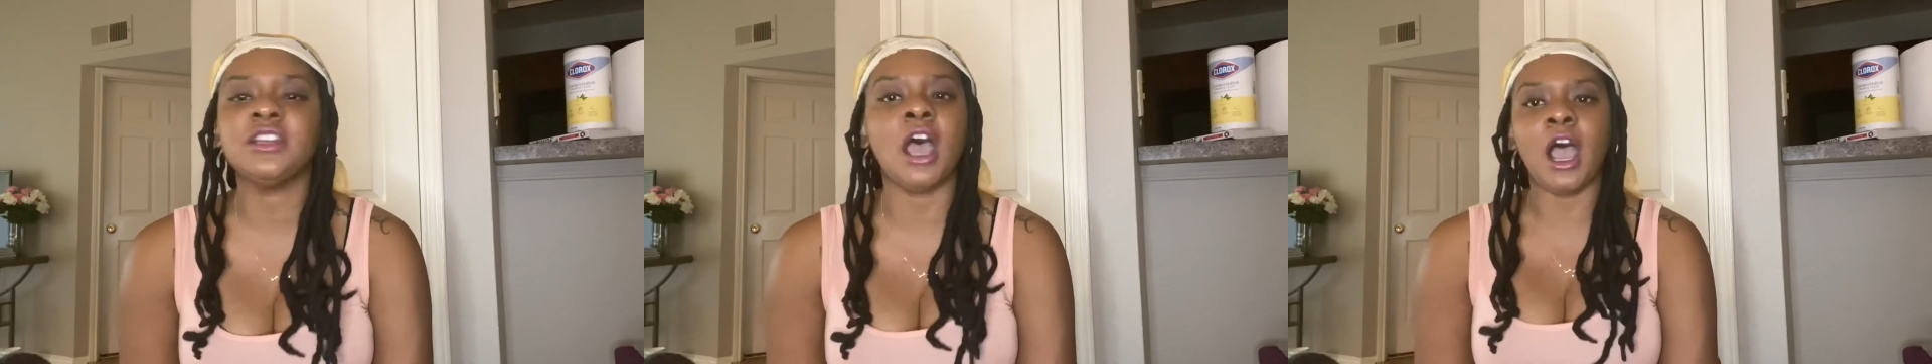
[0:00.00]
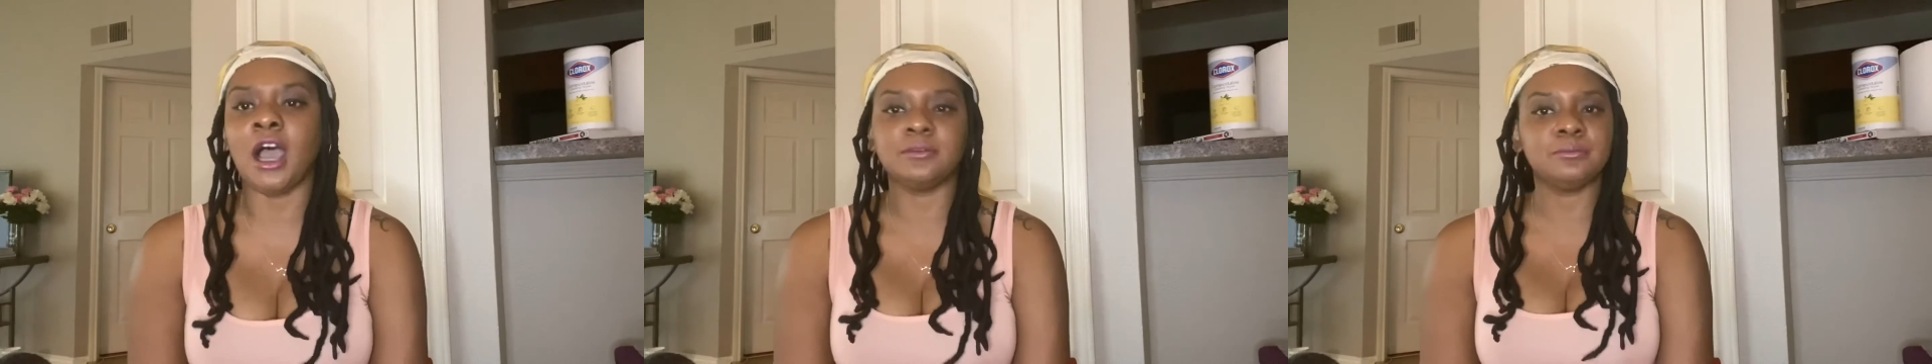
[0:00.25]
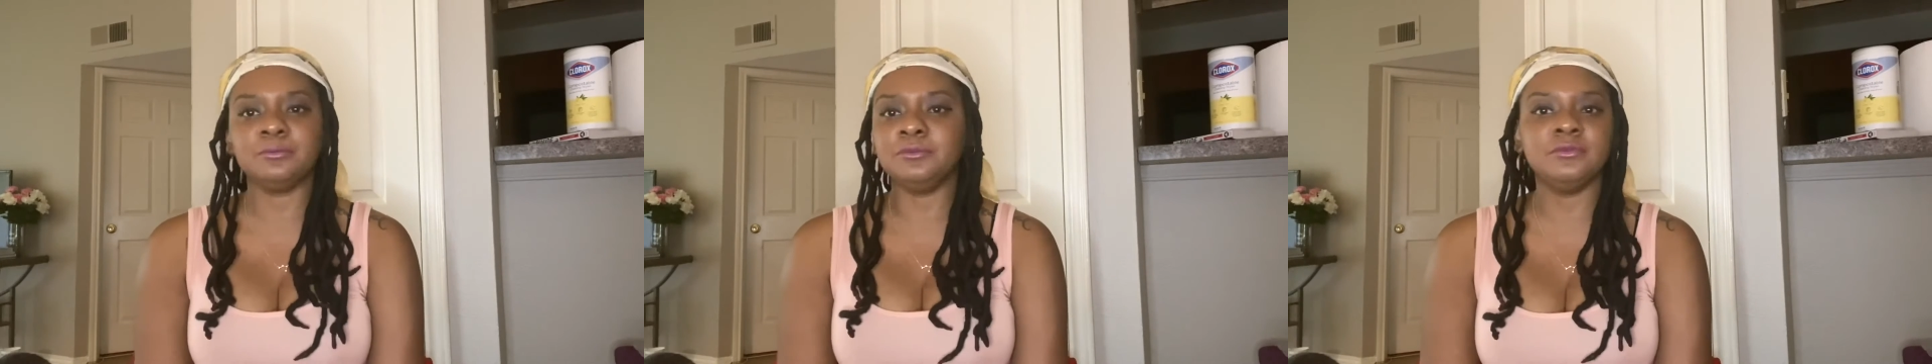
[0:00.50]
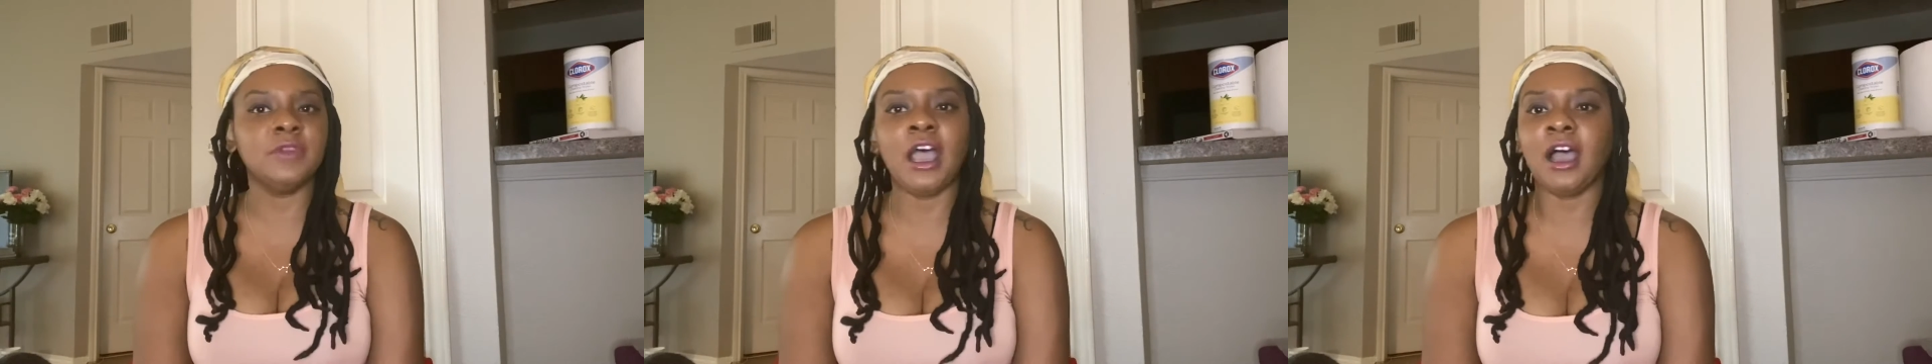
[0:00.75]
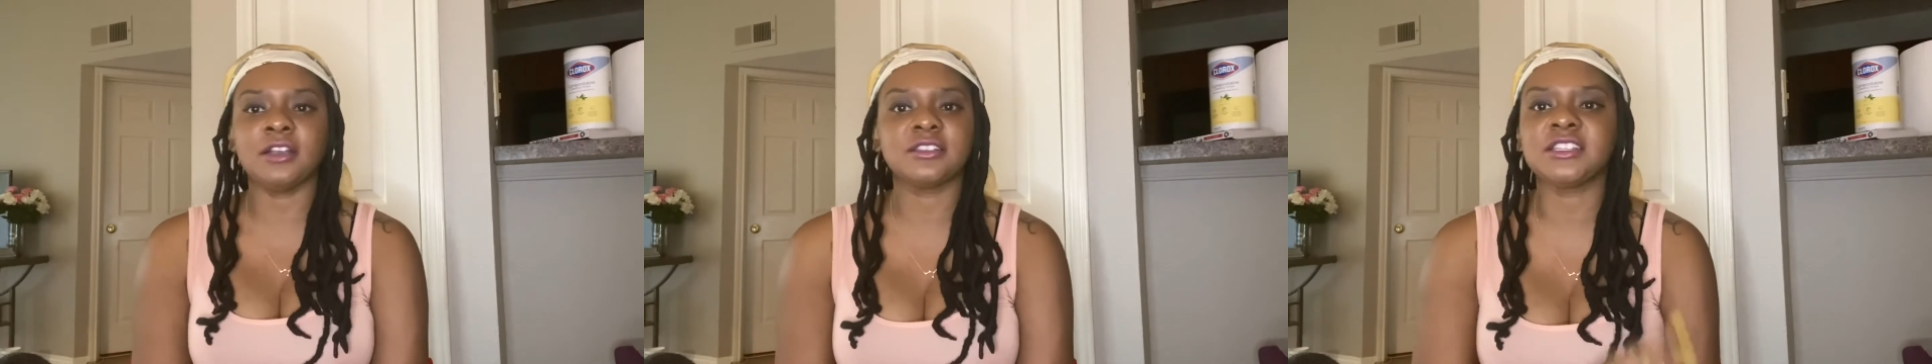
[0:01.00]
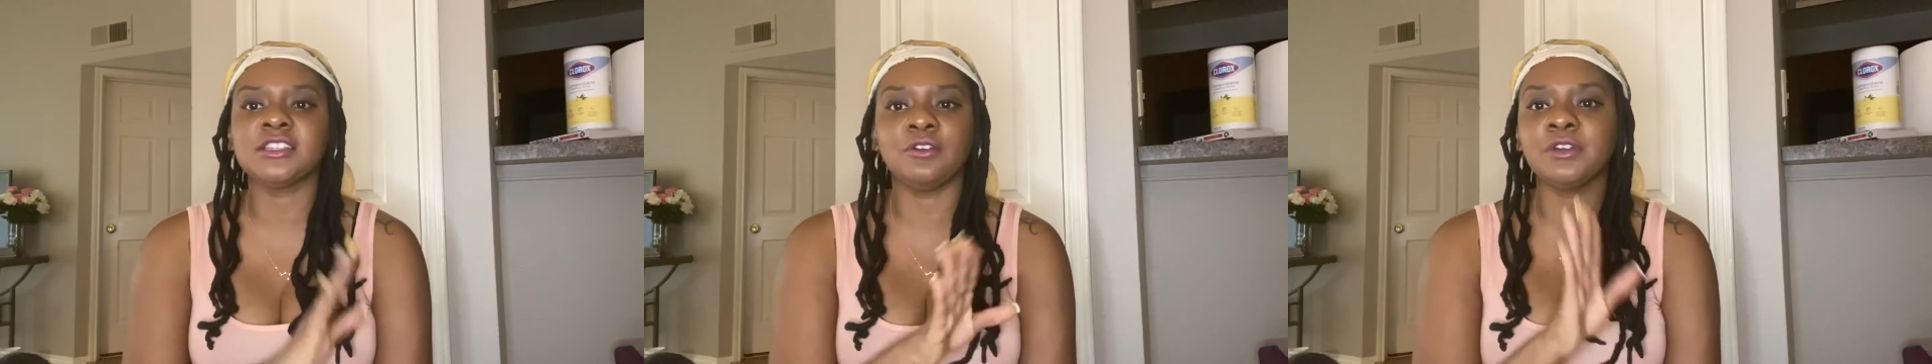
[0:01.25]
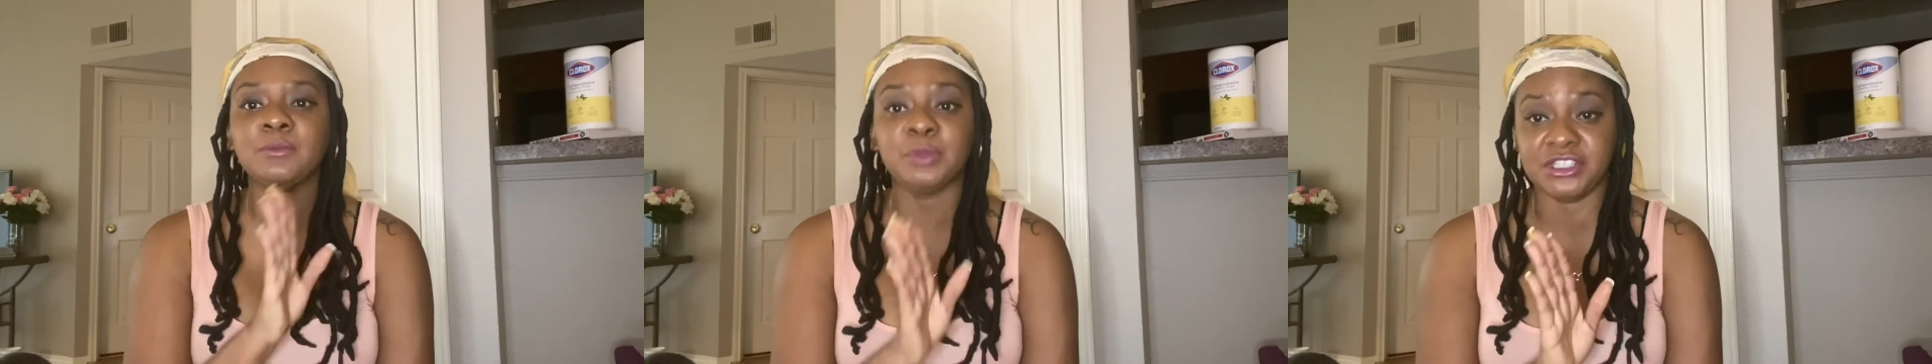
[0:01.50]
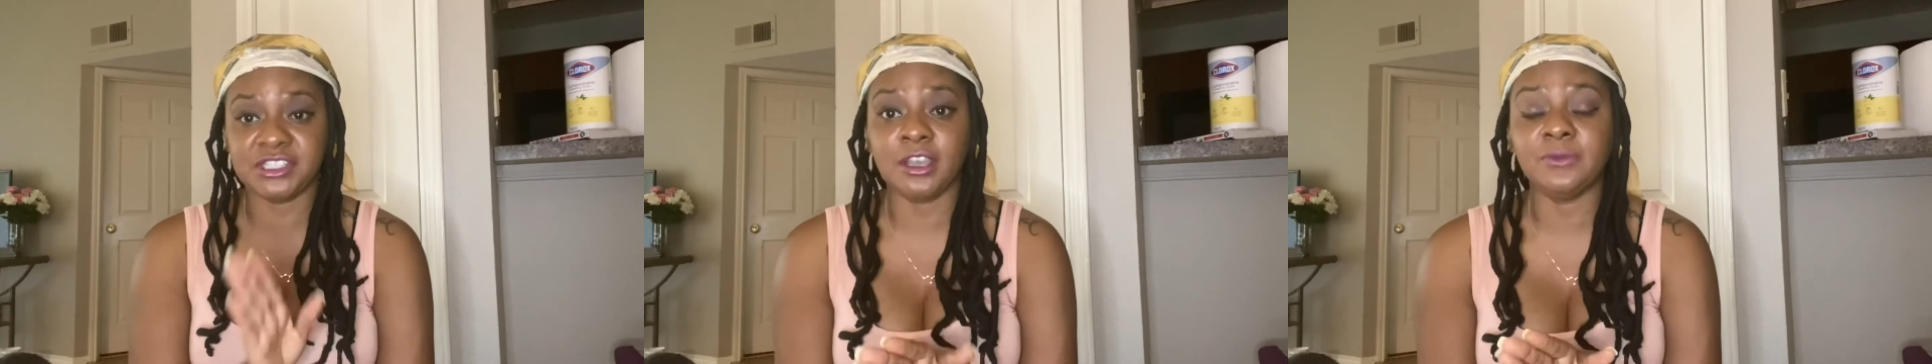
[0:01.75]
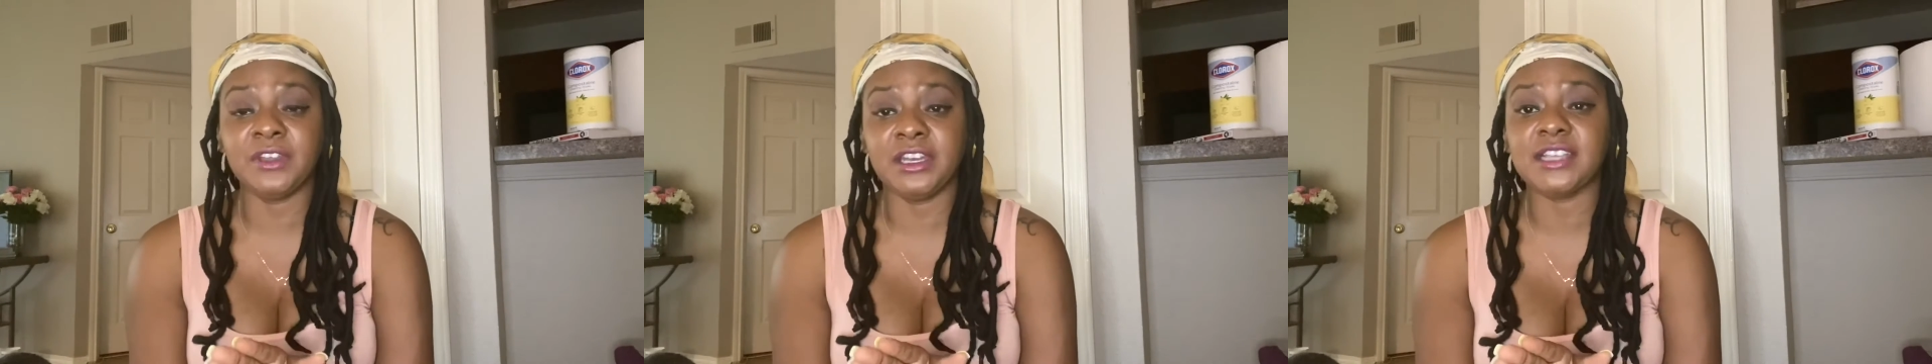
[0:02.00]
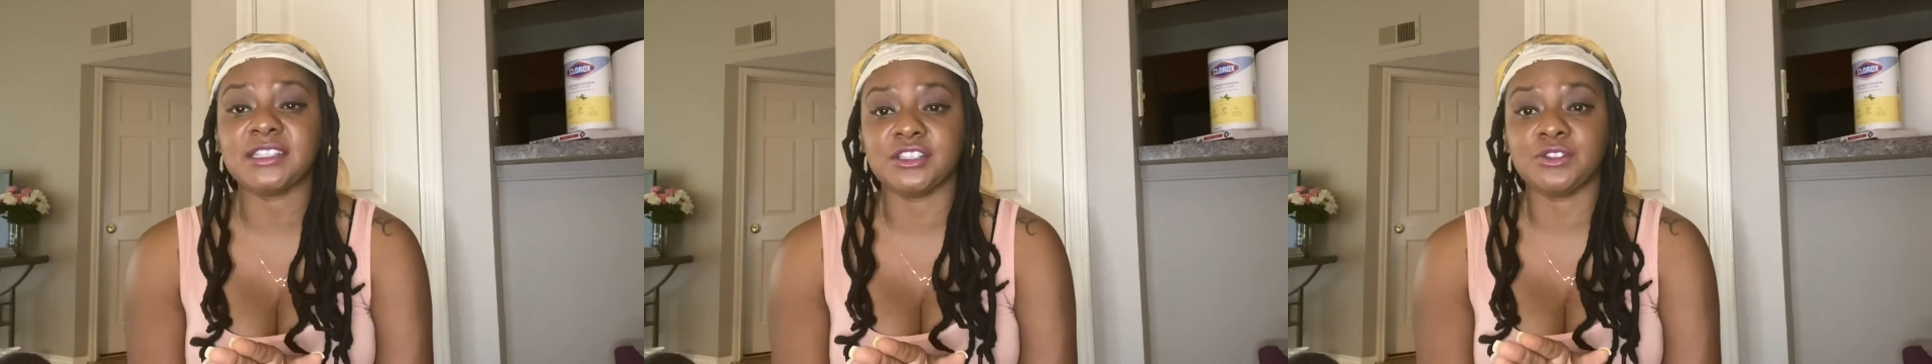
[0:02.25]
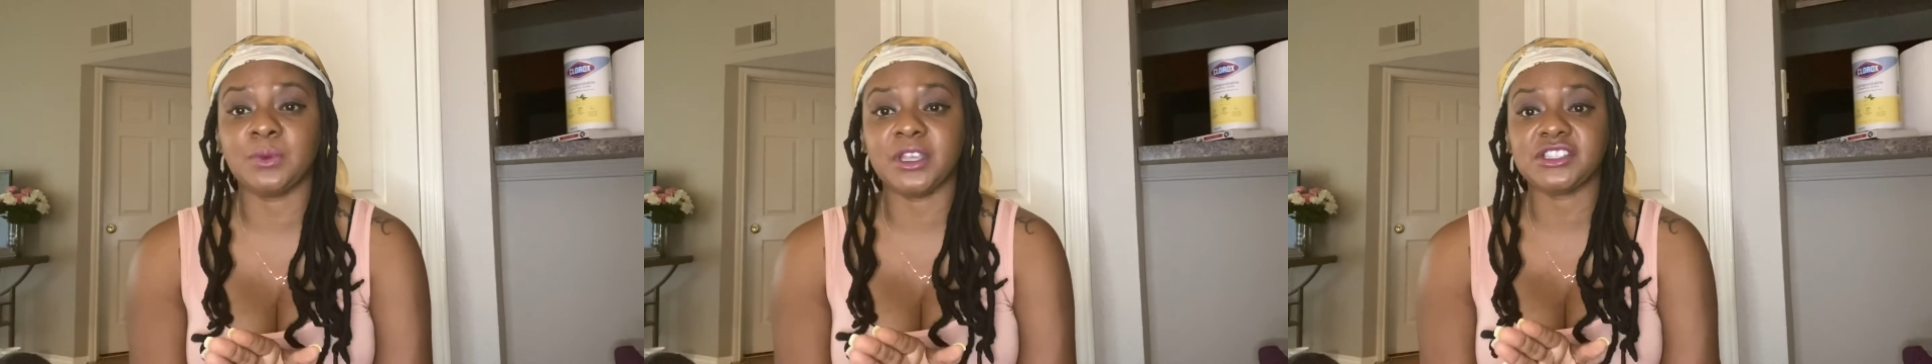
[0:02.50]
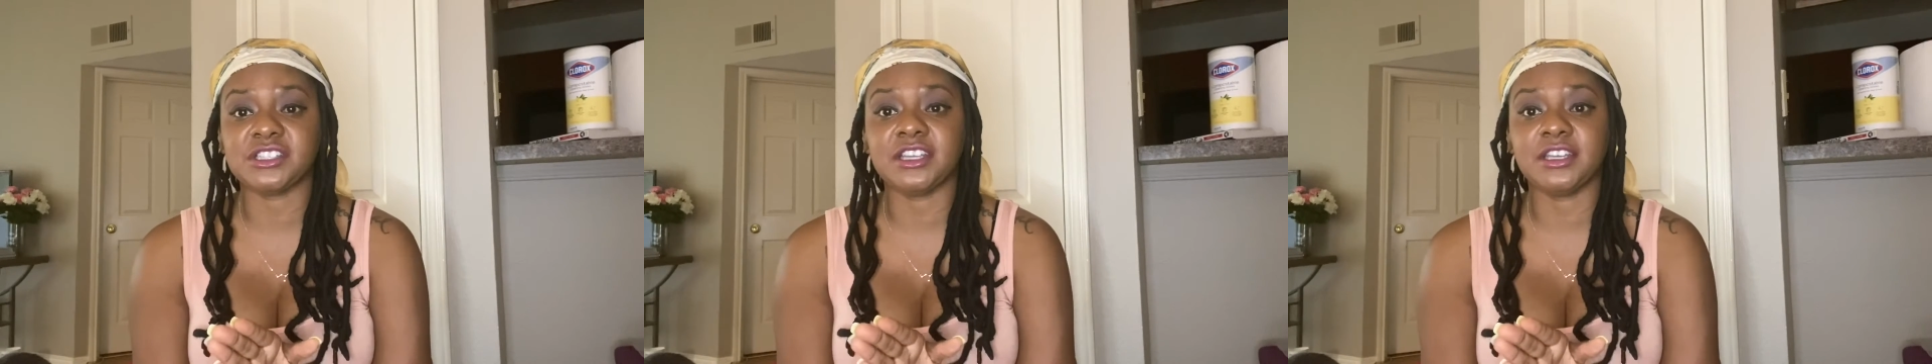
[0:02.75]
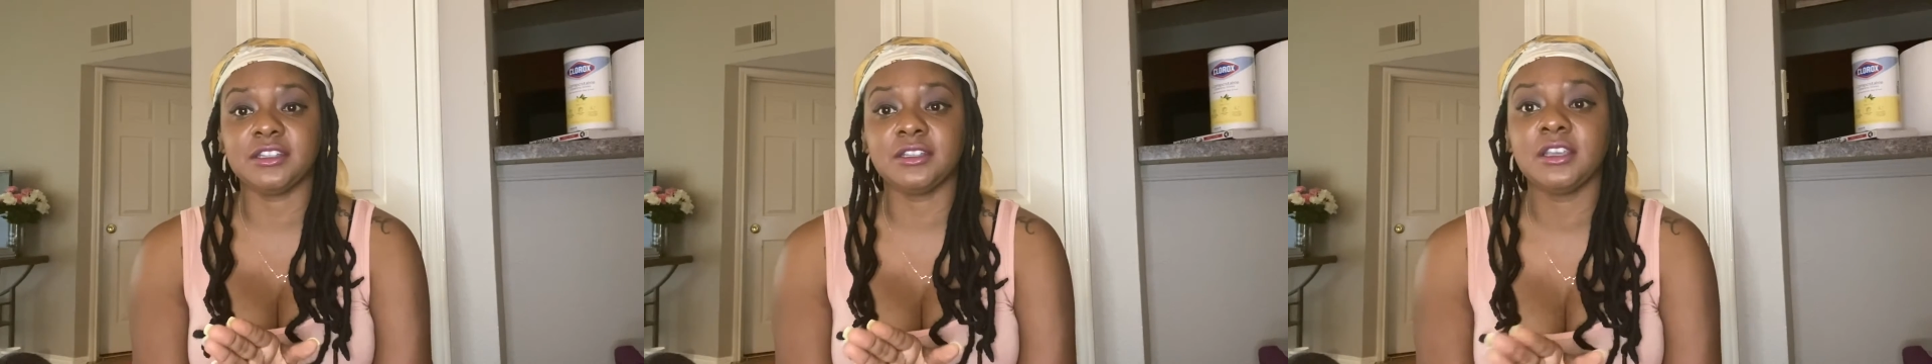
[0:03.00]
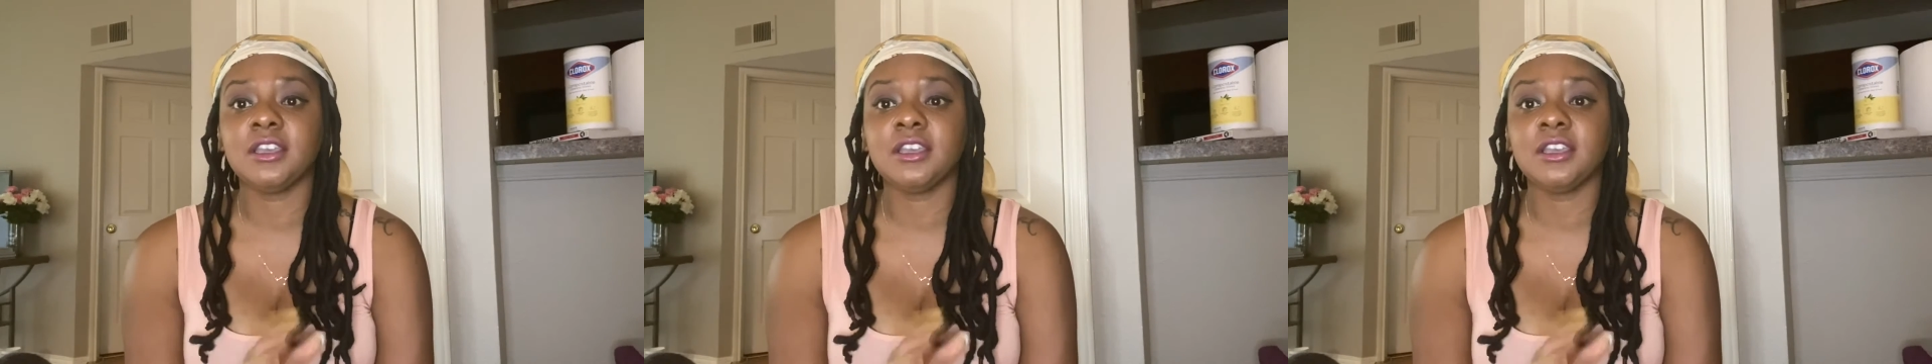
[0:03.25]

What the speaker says: Nah. See, don't even put yourself in that situation then.